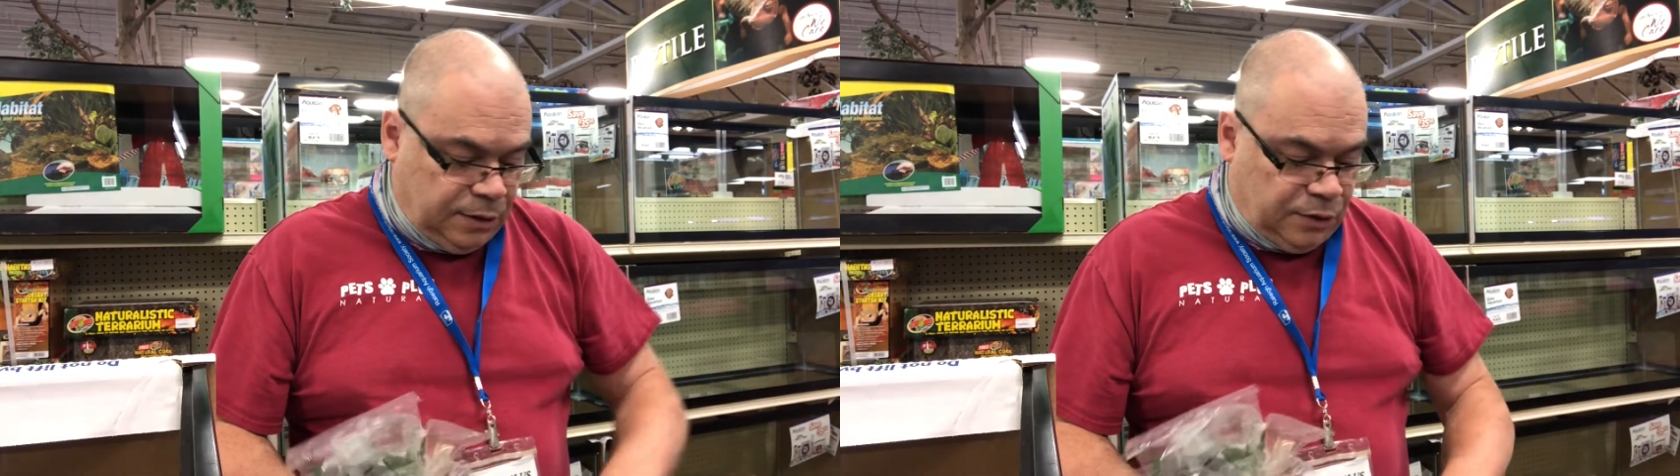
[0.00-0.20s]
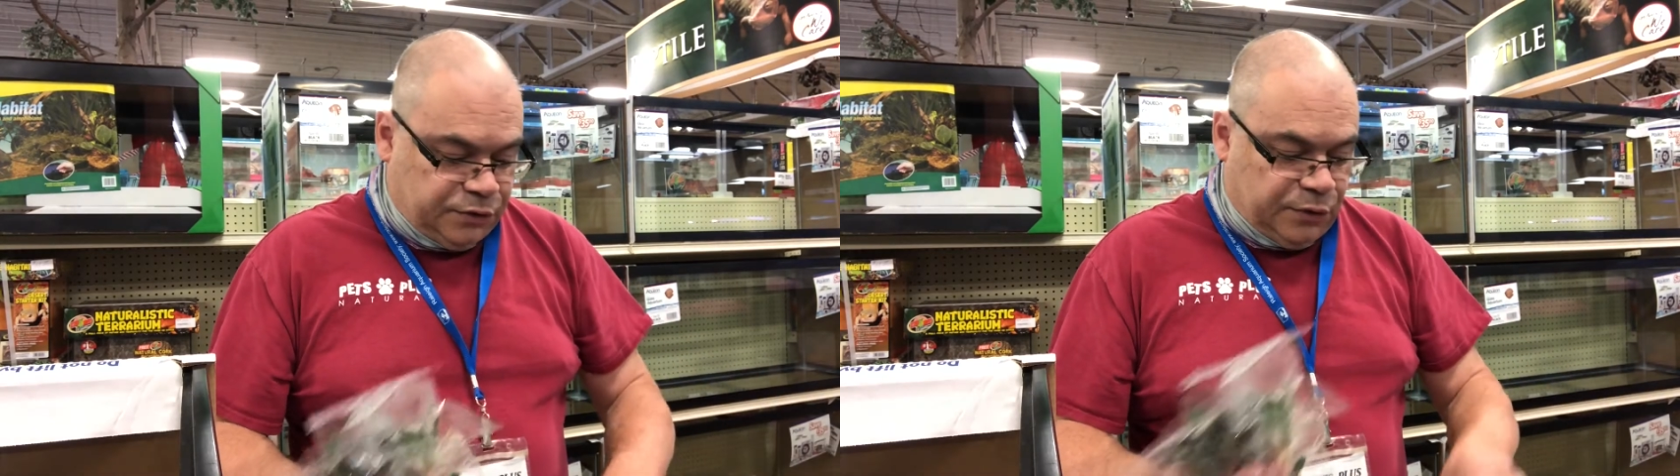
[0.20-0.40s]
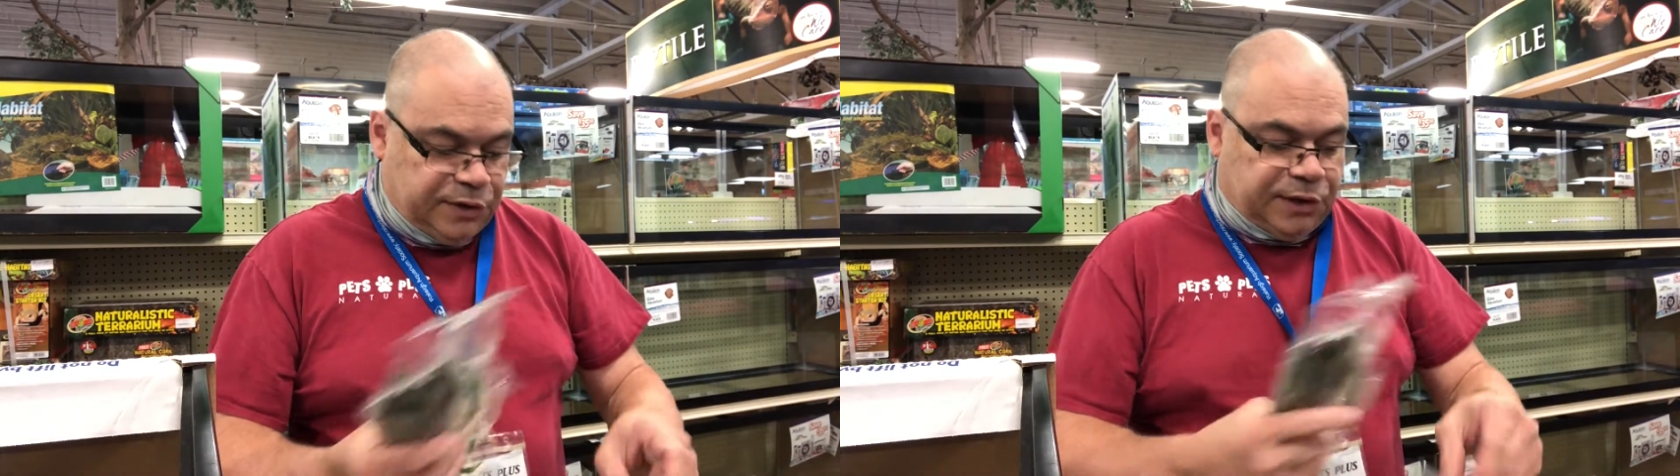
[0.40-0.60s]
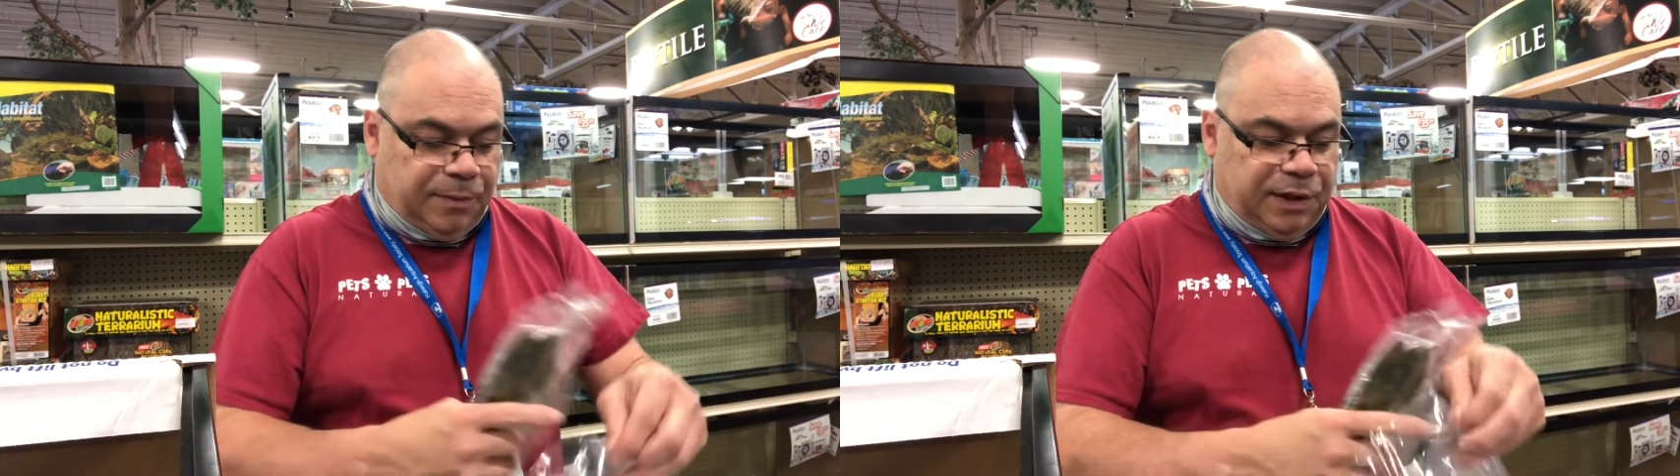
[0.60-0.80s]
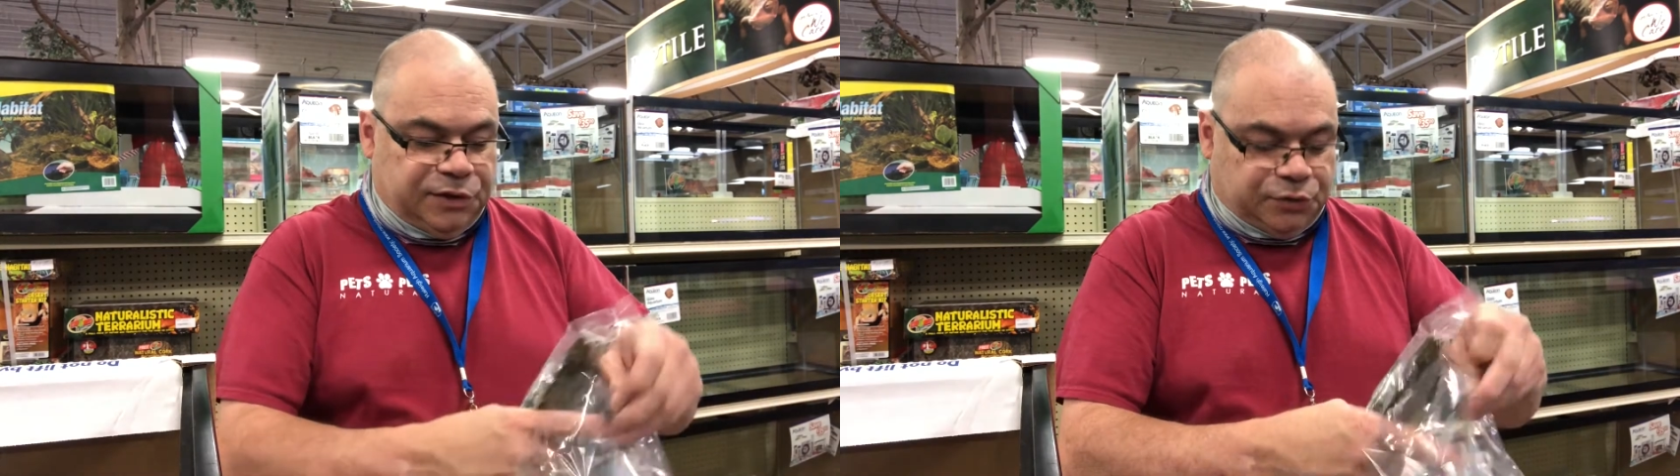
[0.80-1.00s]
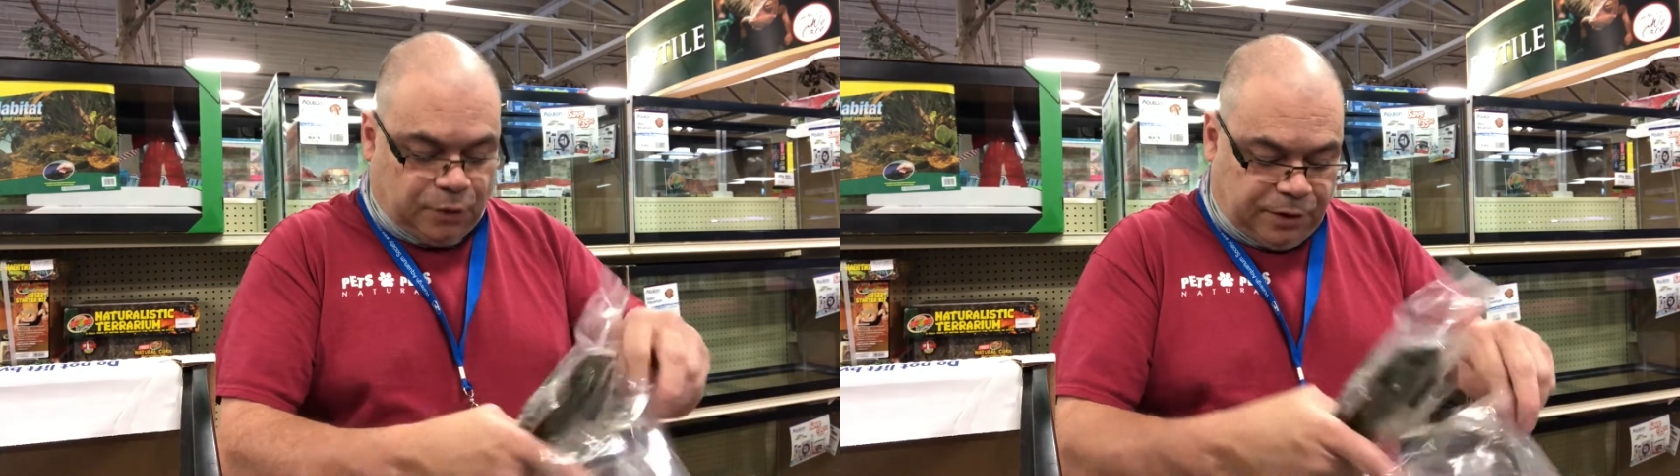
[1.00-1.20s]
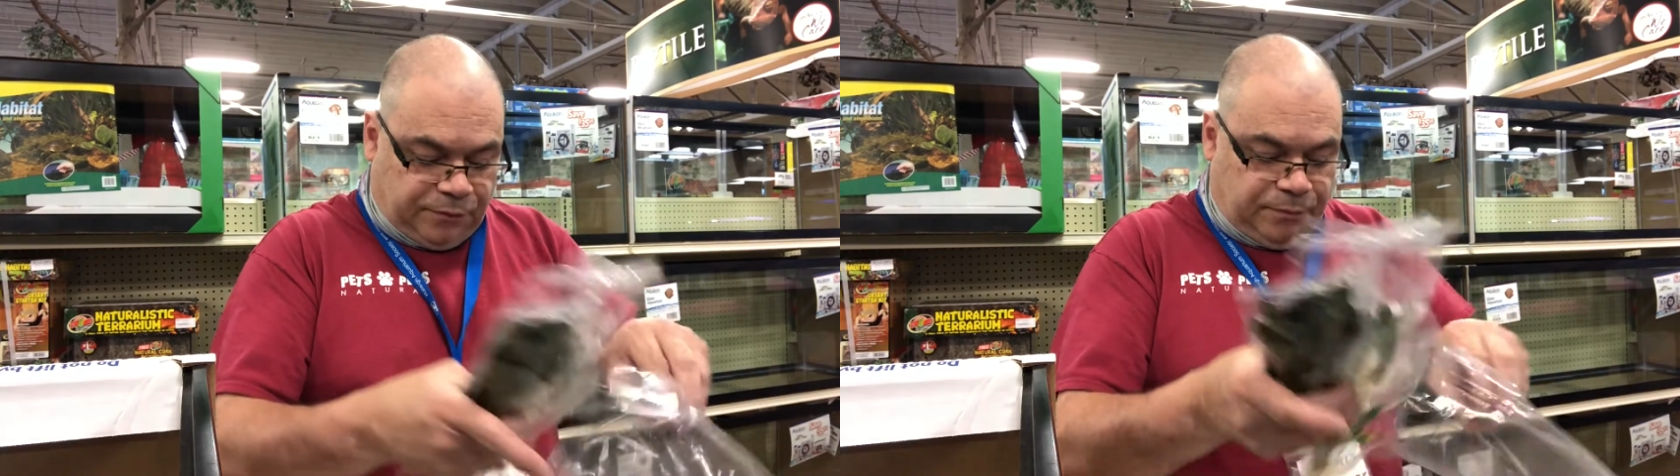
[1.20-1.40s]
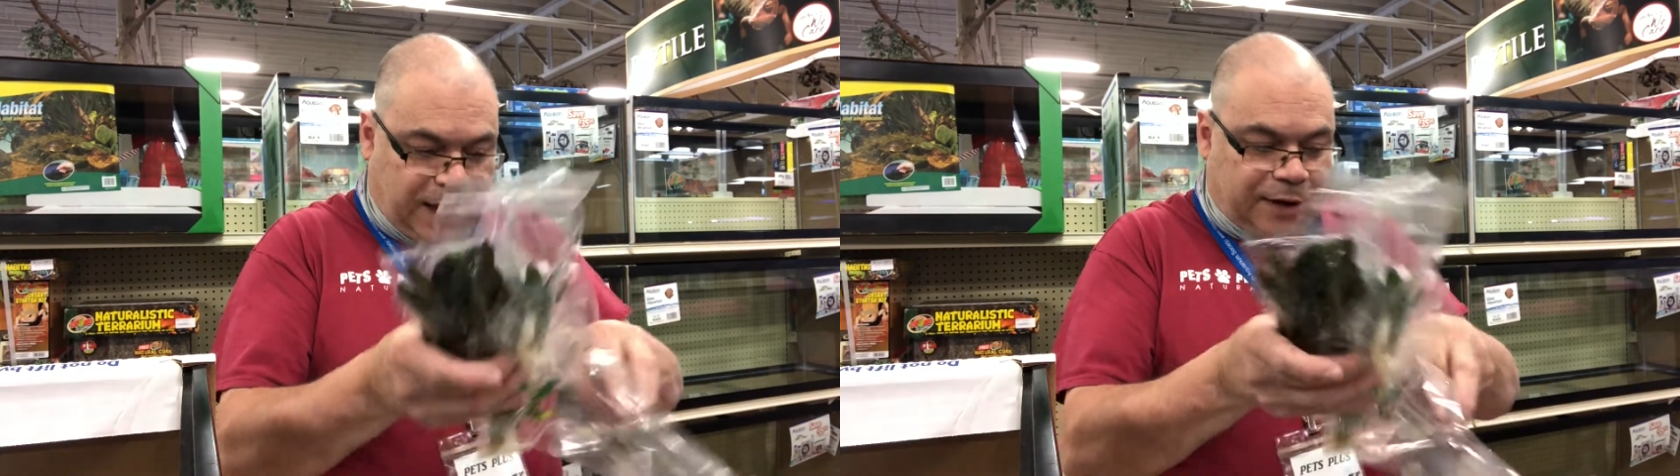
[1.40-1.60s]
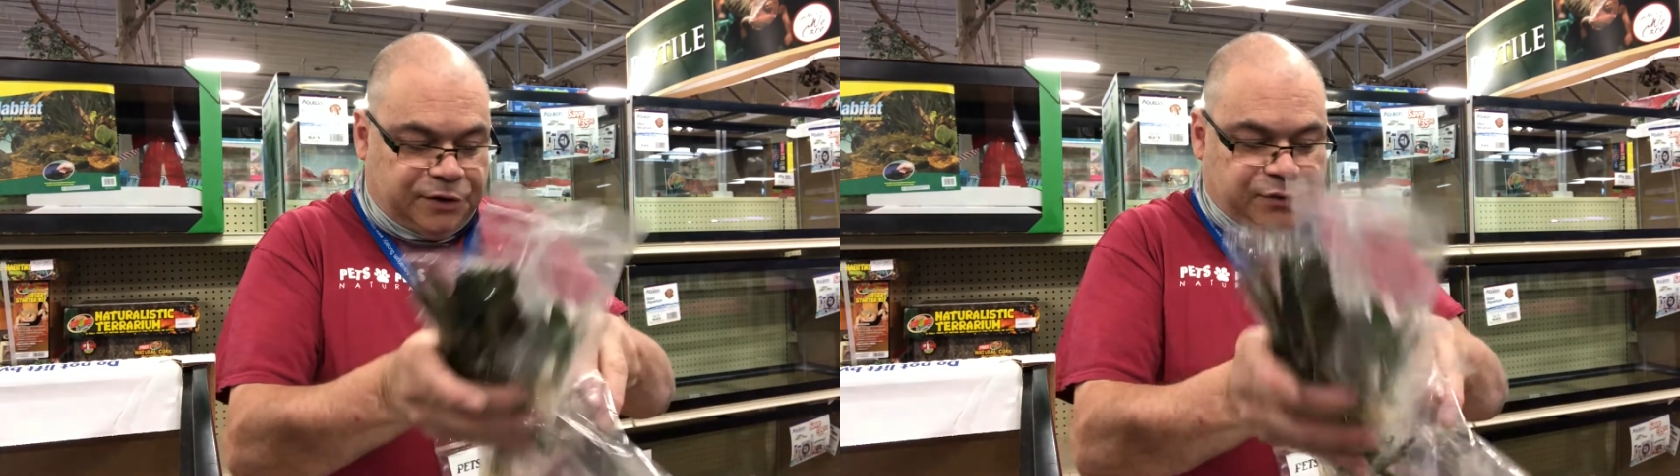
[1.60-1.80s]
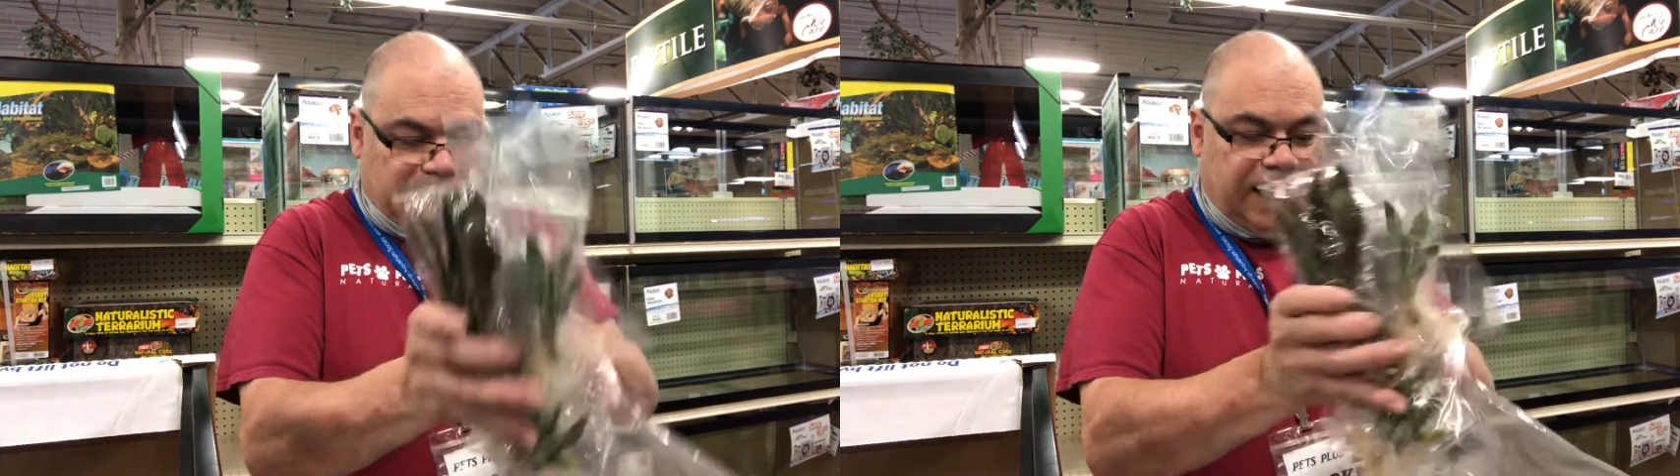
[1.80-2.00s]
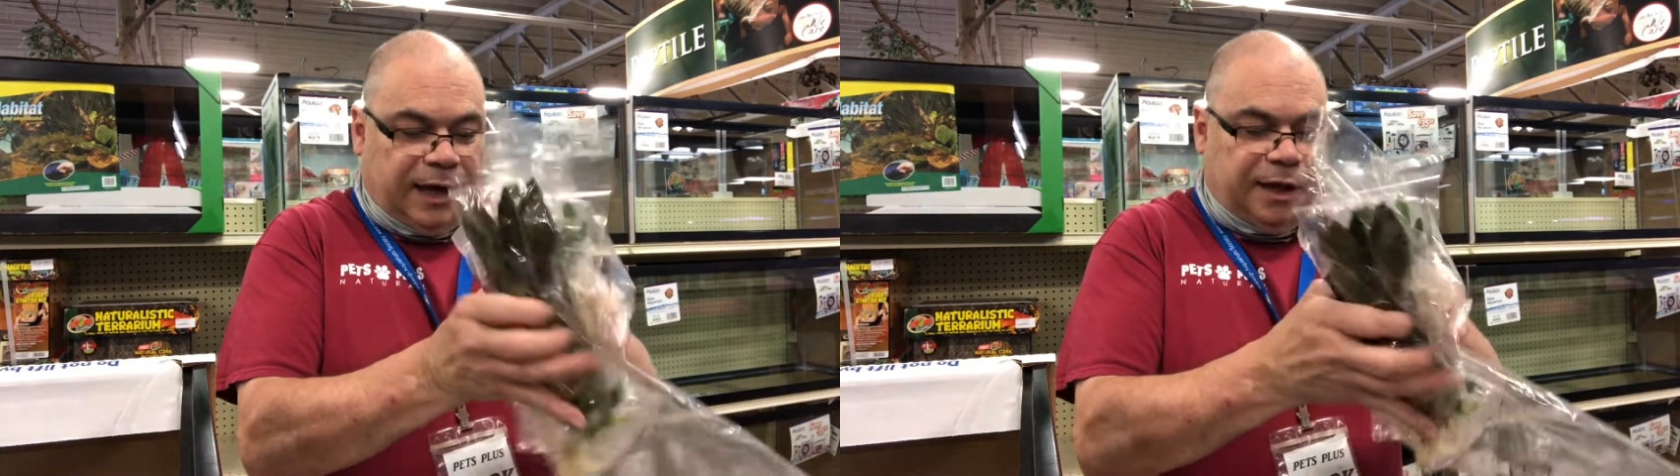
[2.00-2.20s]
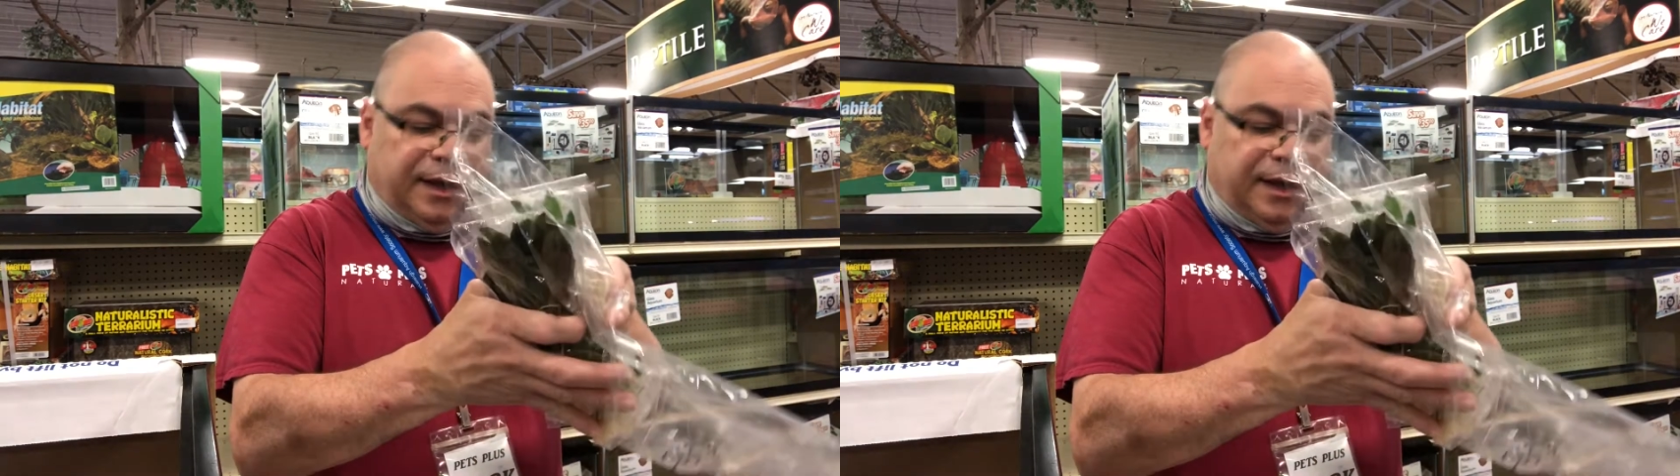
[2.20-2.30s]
Those always come in assorted out of Sri Lanka.